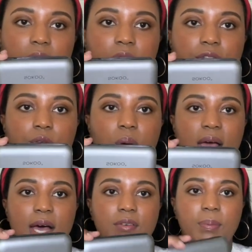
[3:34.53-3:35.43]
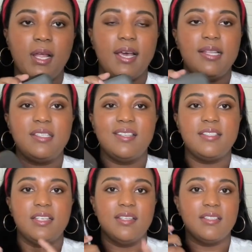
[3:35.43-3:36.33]
If you have appliances
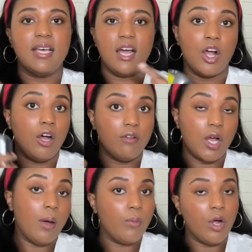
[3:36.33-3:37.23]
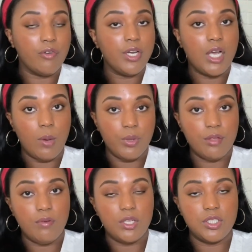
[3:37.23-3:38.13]
that does not come already come with
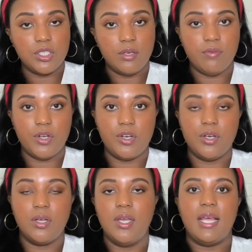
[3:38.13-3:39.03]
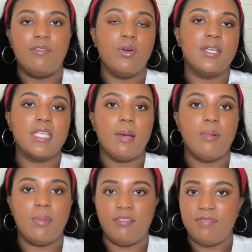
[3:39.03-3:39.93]
a voltage converter, like for
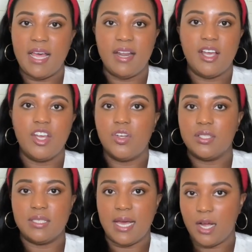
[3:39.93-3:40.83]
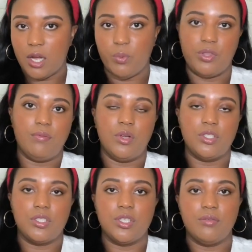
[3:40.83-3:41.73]
example, my flat iron does not come with a
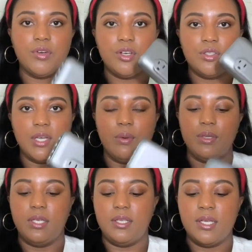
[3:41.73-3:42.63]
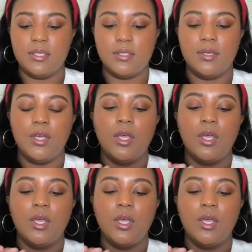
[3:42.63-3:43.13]
voltage converter, so I would need this.